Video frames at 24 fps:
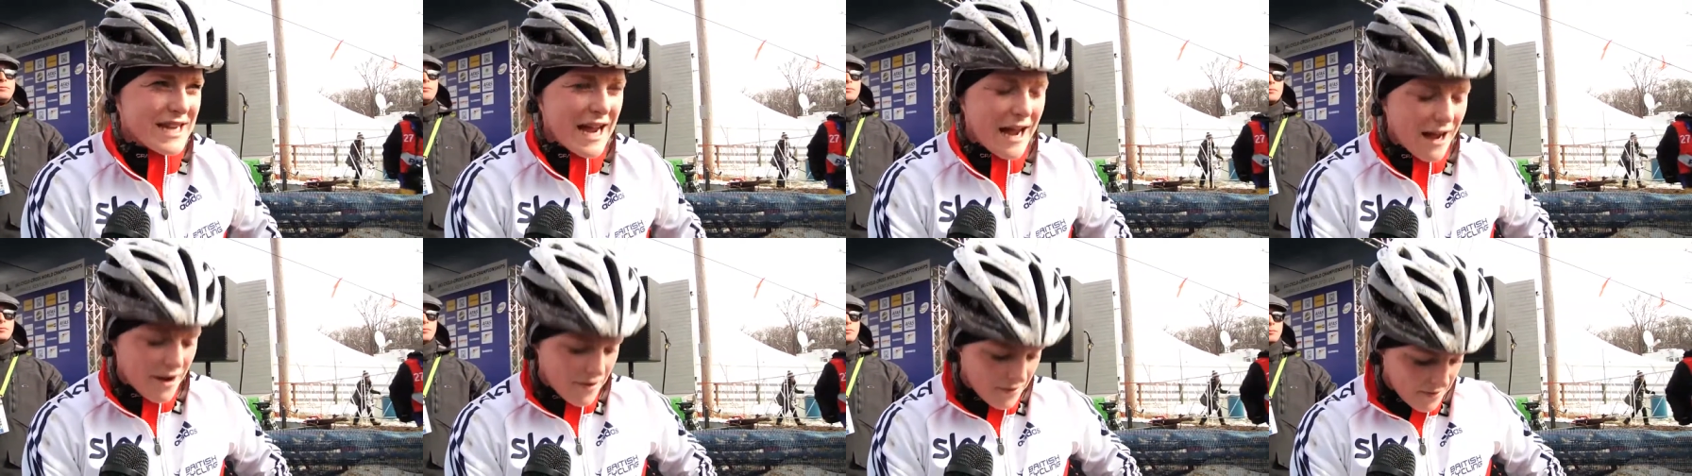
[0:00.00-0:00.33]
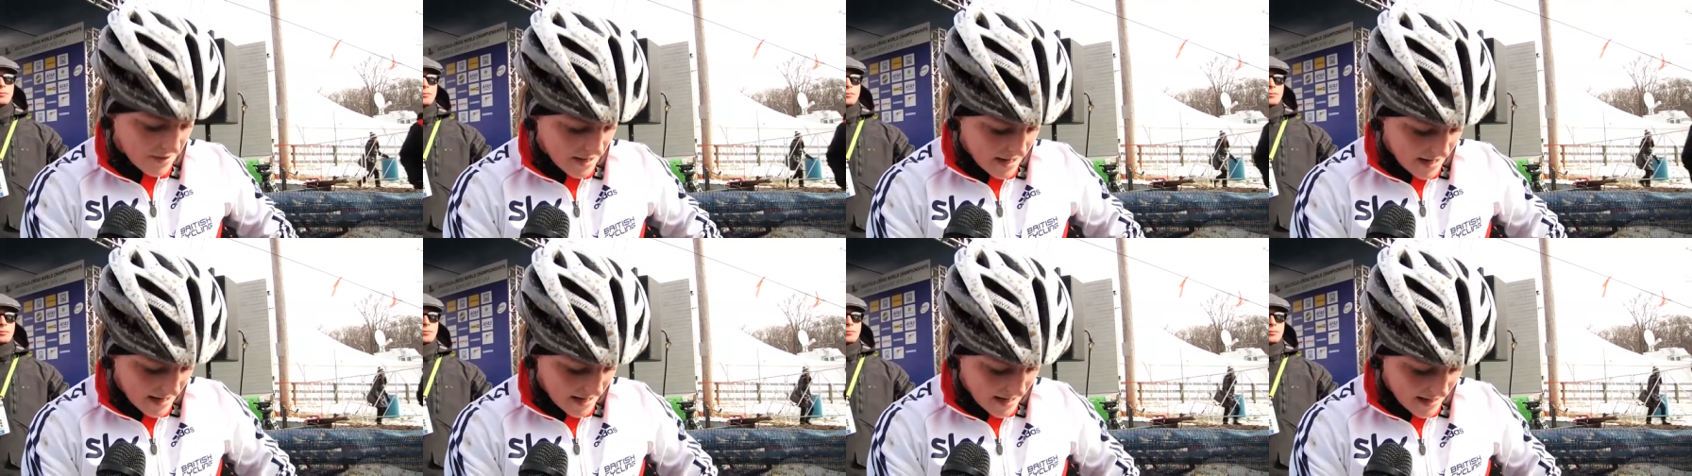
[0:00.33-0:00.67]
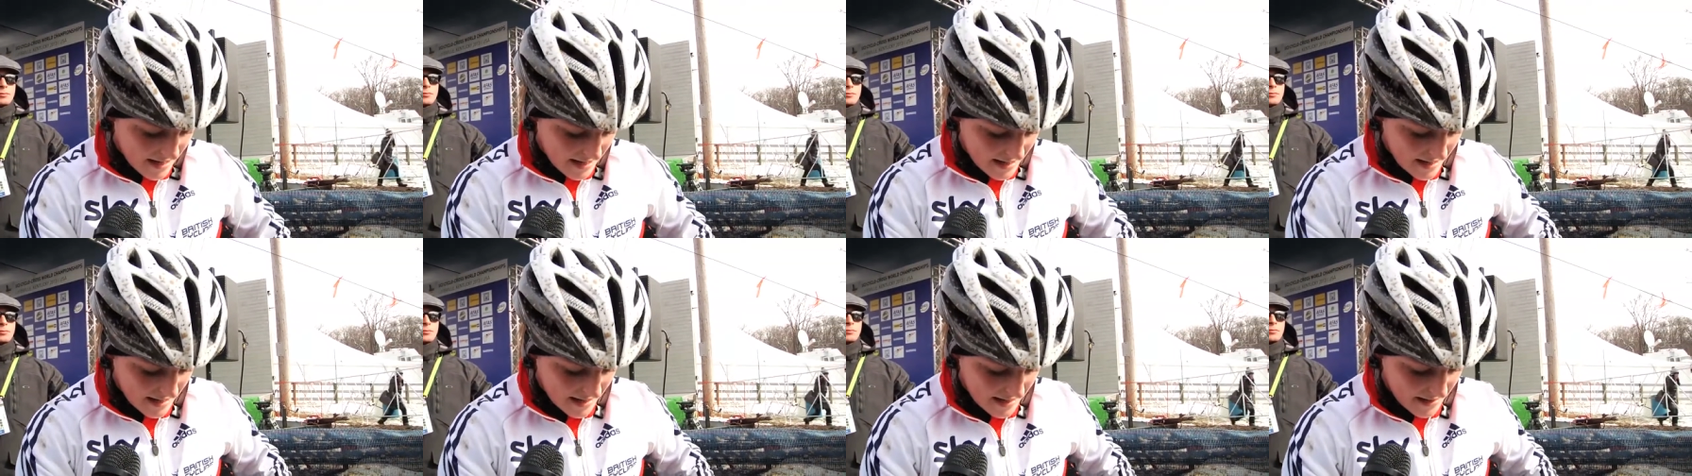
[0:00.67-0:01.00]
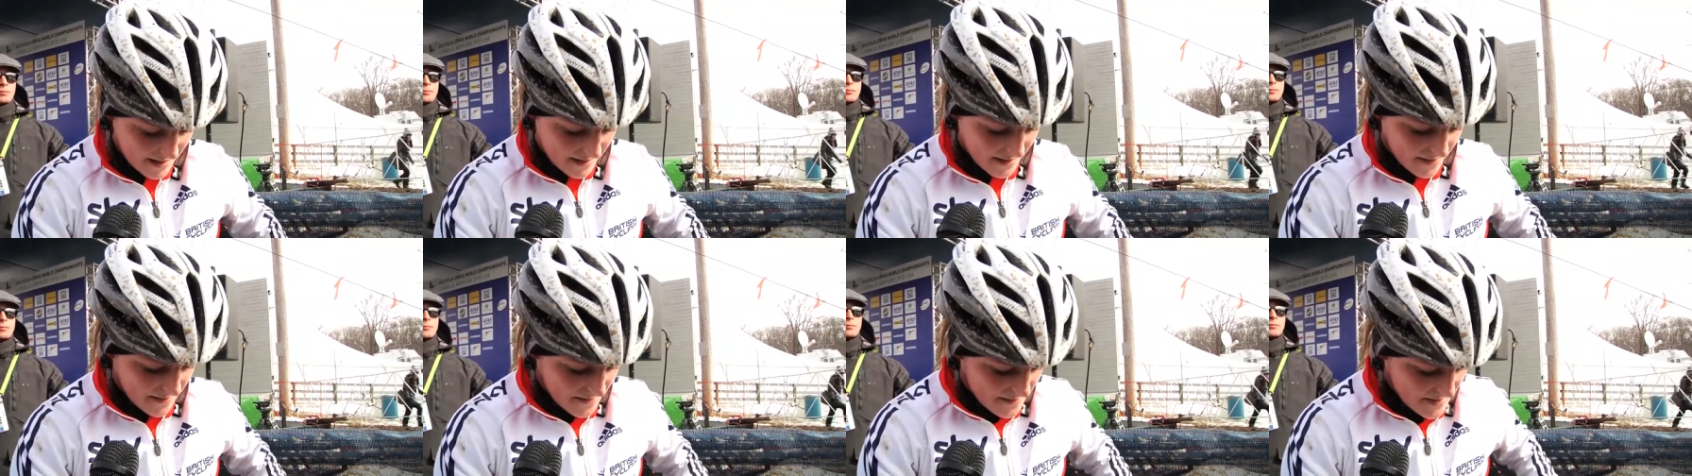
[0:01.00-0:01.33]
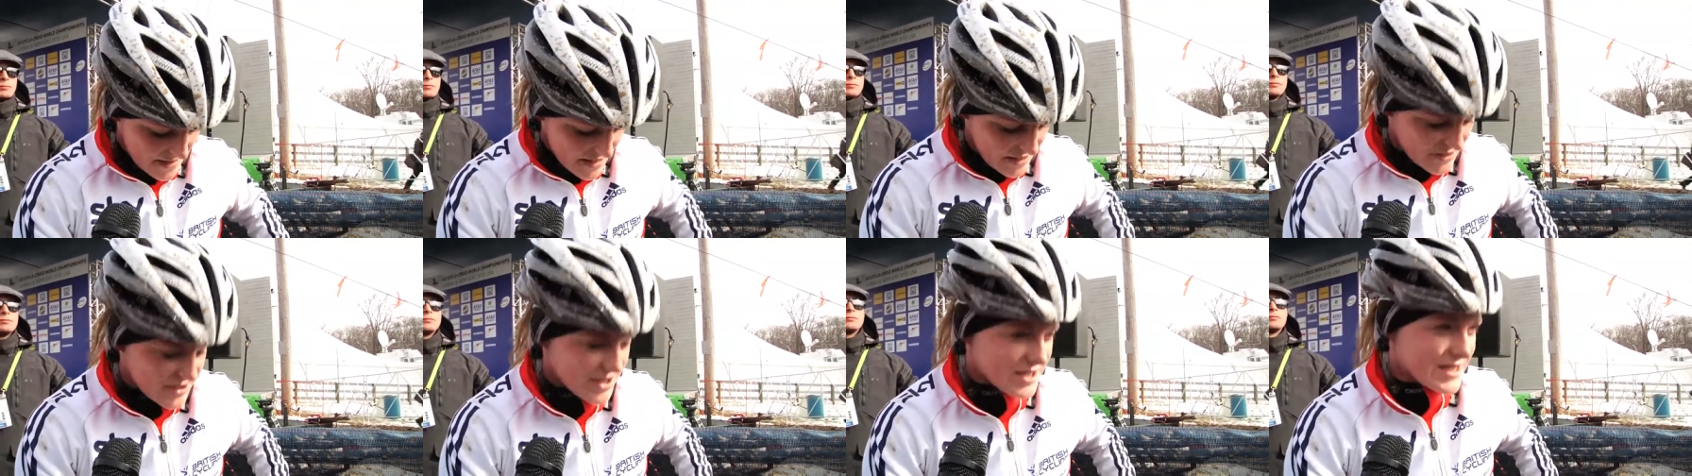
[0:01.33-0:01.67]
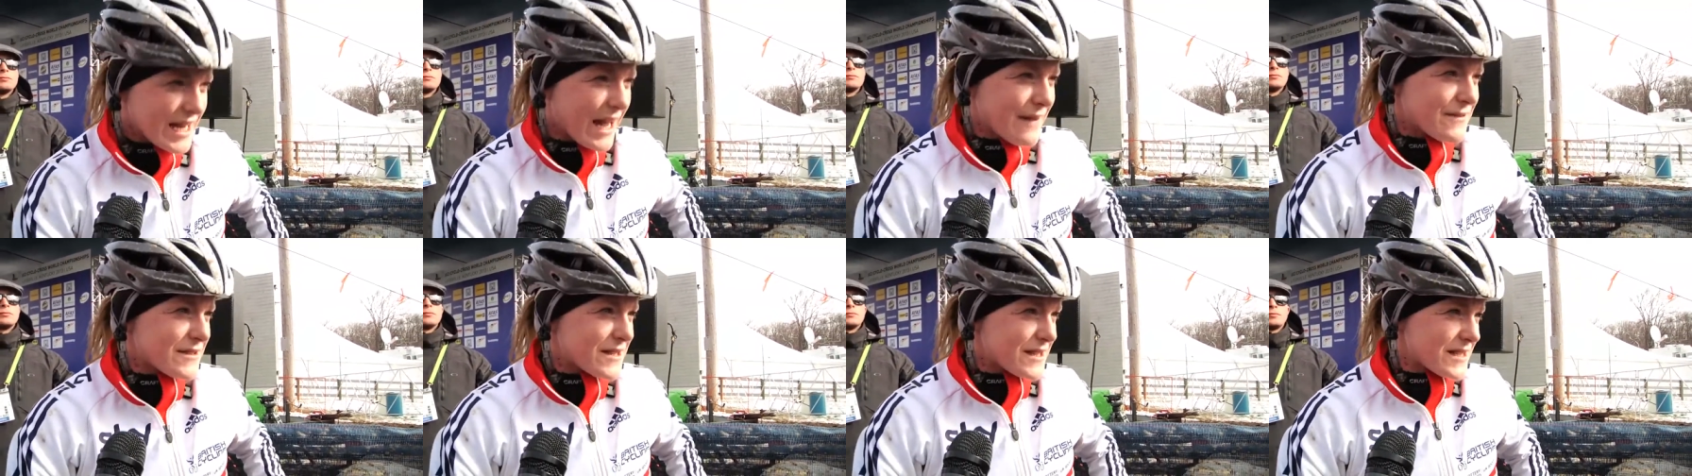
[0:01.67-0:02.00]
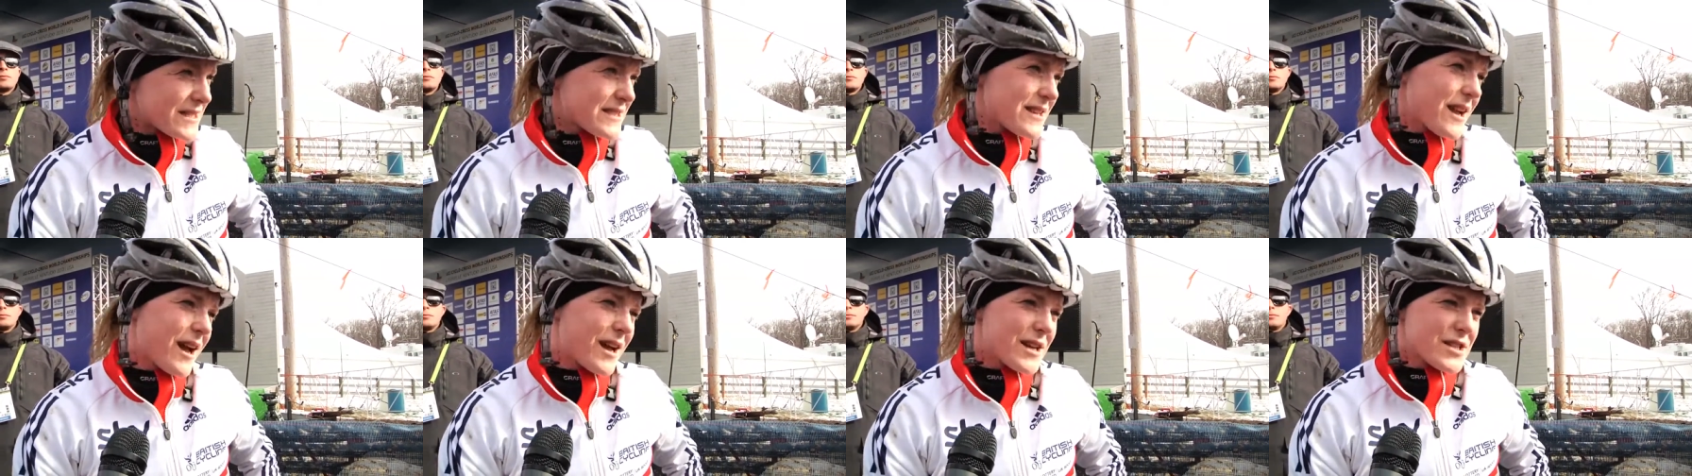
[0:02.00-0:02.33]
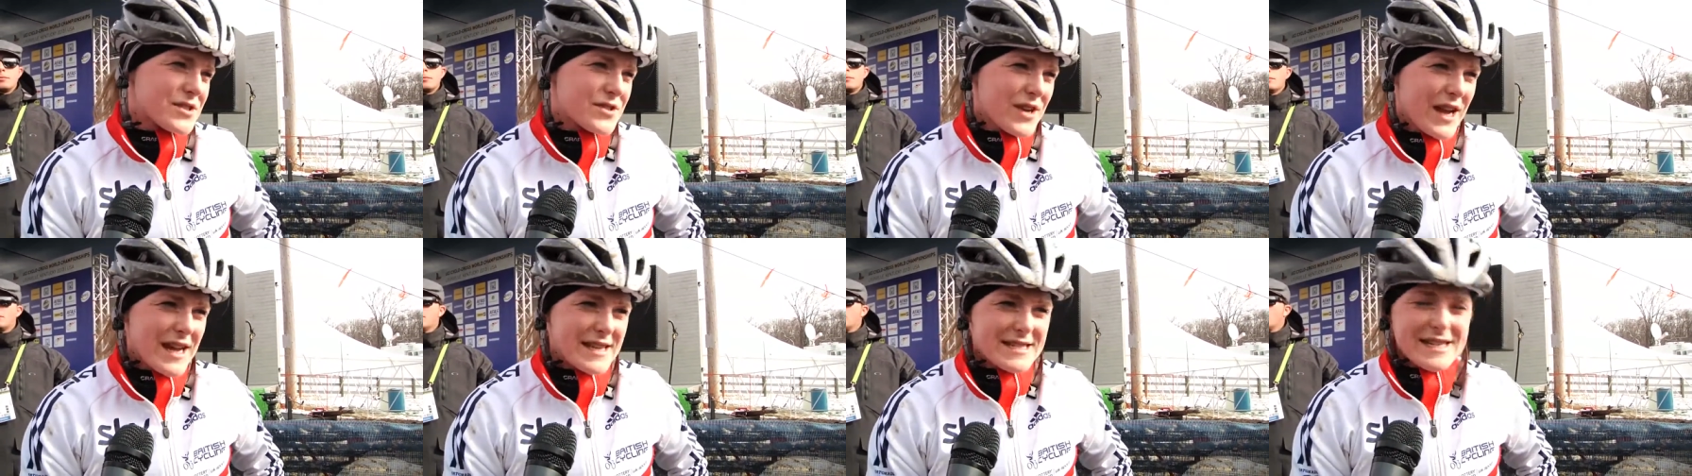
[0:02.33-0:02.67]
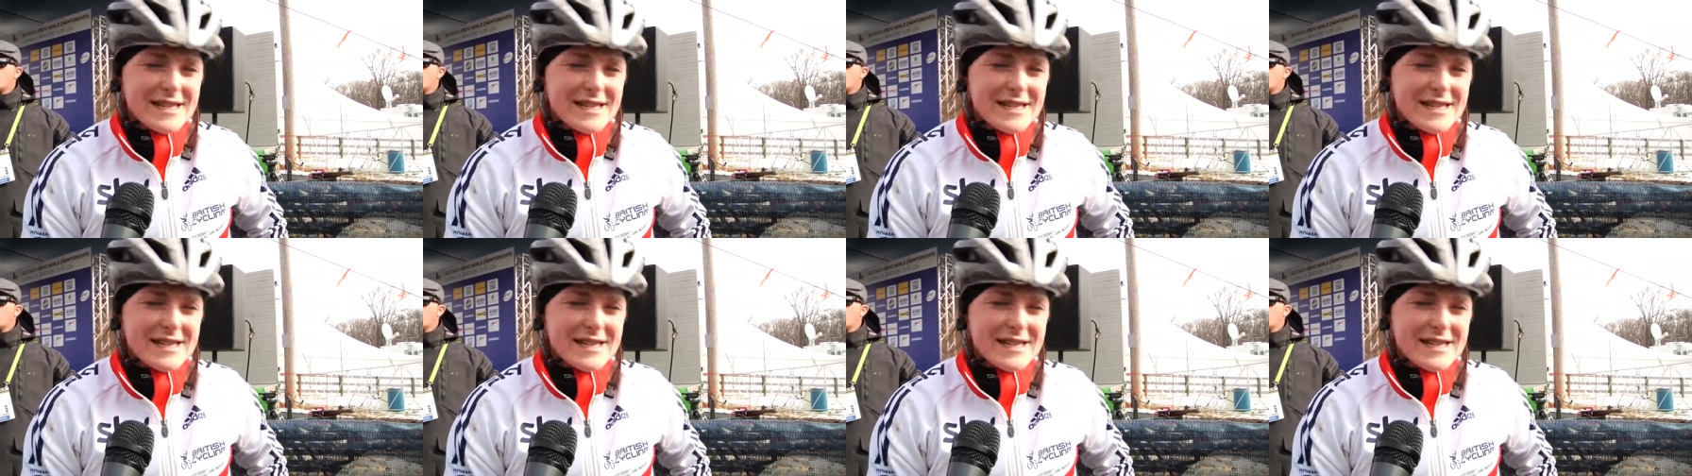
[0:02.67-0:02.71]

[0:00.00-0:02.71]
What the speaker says: down just after the start, straight